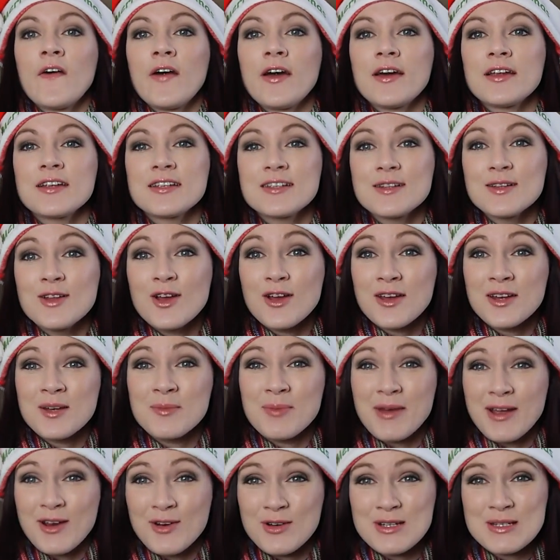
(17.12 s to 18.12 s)
And it's looking a
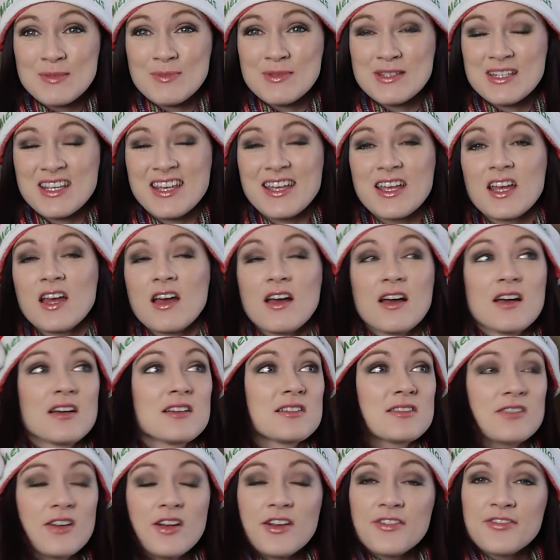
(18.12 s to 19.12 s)
bit Christmassy.
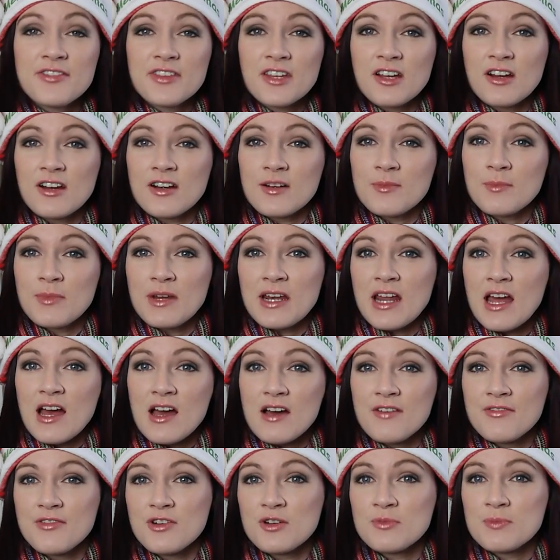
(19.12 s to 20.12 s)
Sorry for the curtain being
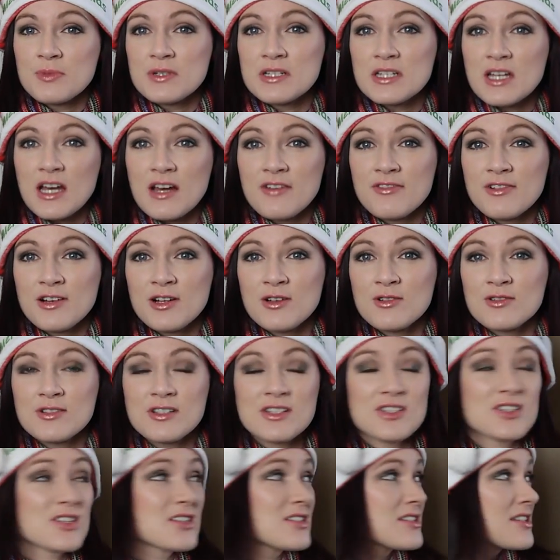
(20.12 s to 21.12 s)
half opened, half closed.
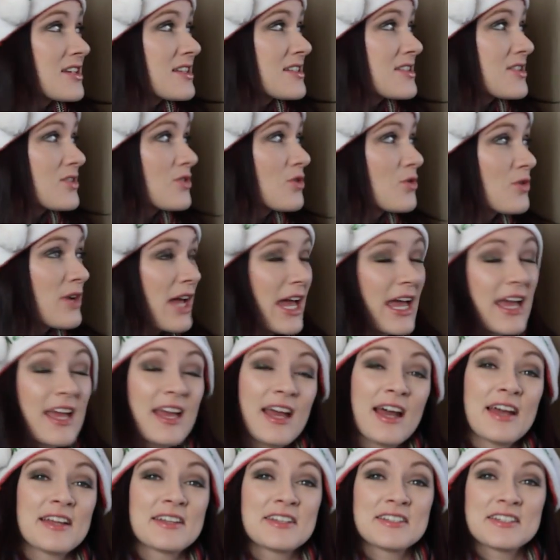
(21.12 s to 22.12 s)
It's just, it's an okay
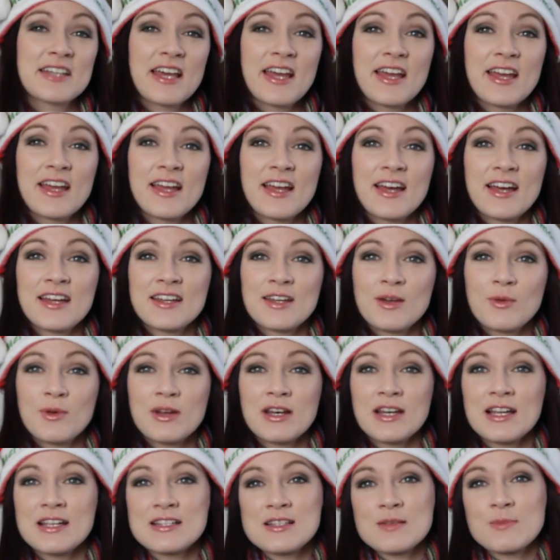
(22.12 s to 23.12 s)
kind of day and I want
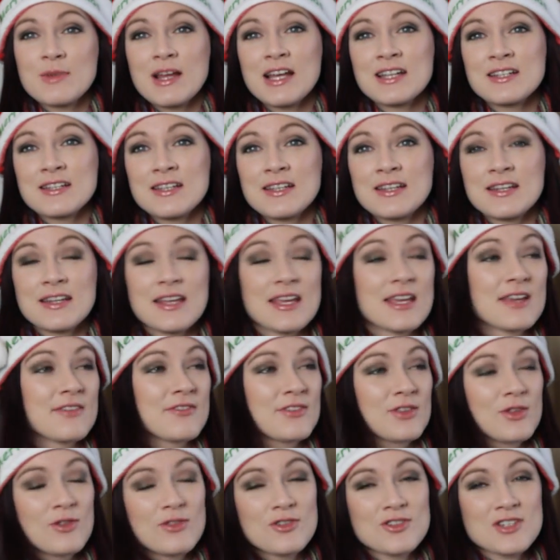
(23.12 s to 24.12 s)
to let some light in,
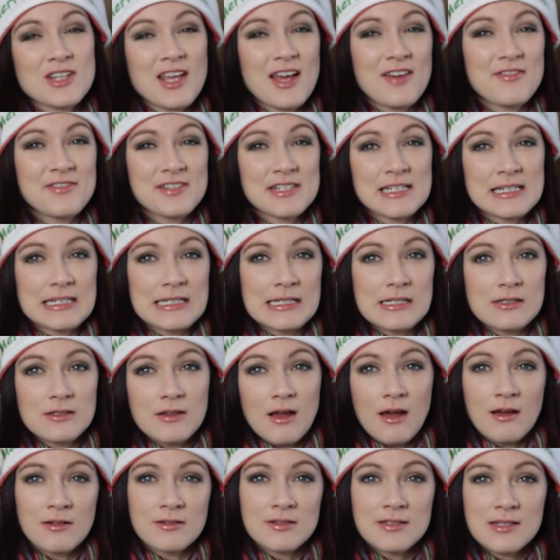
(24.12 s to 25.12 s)
even though there's scaffolding
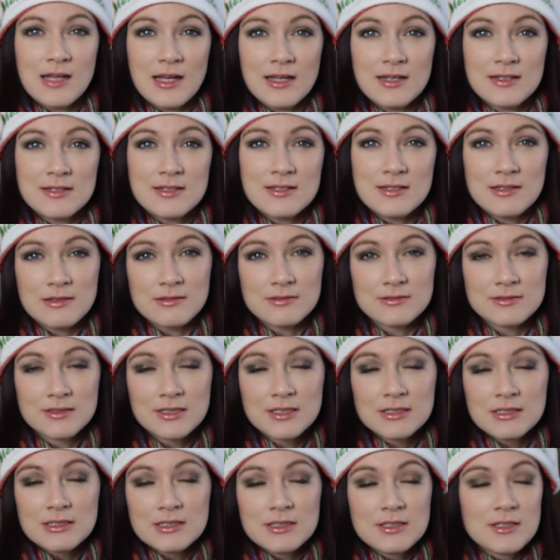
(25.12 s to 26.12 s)
outside, so
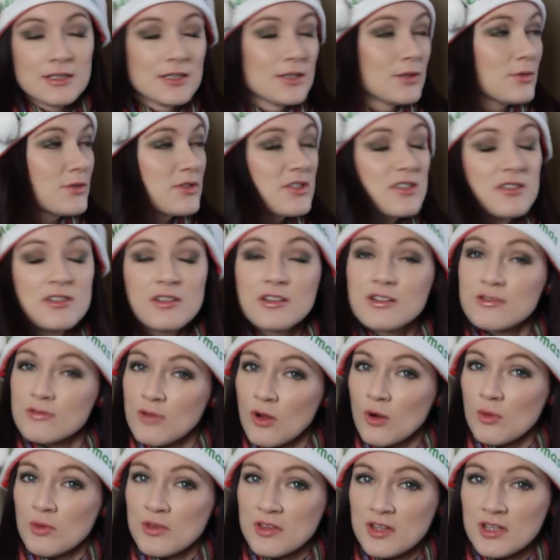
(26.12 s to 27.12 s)
we're just going to
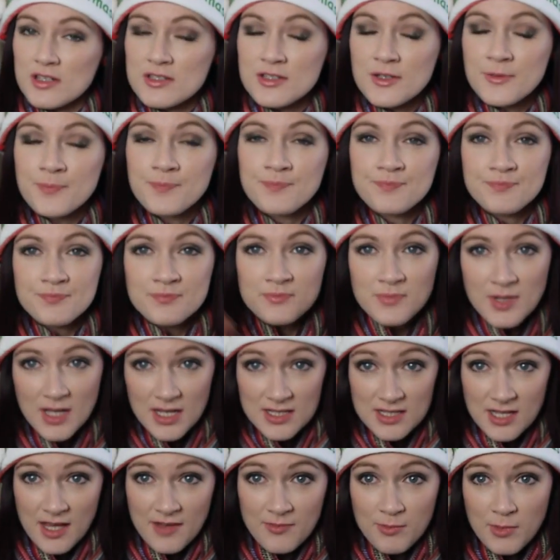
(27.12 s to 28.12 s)
roll with it. But
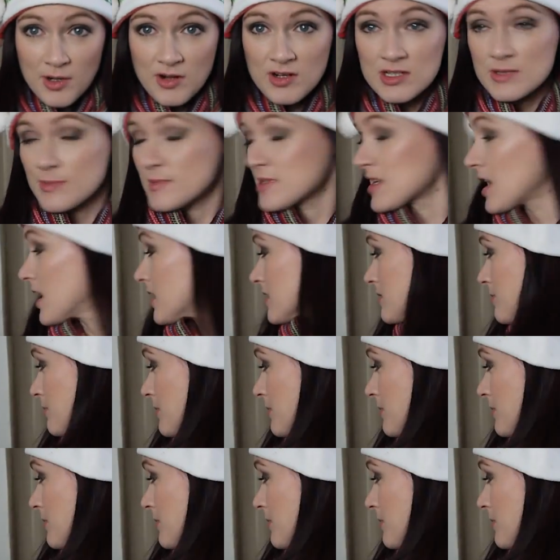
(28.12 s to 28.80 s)
yes, have my Christmas hat.